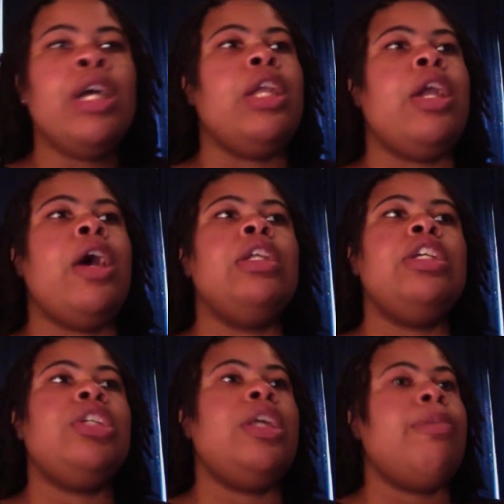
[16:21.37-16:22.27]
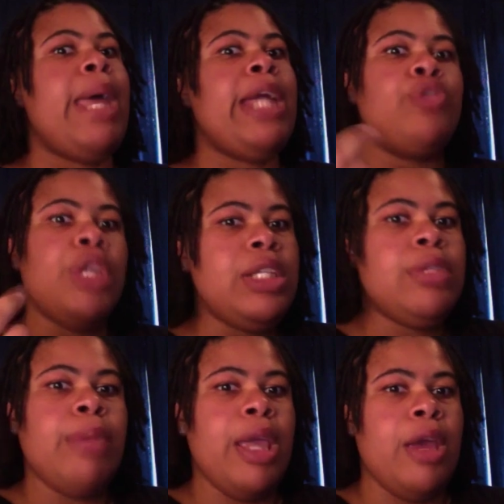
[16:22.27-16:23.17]
and all this shit. Mind you,
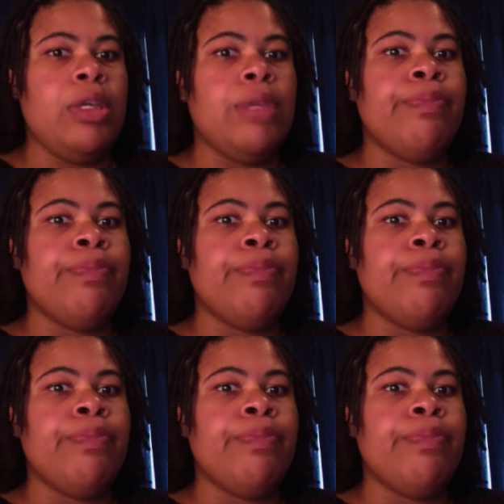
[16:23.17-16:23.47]
he's married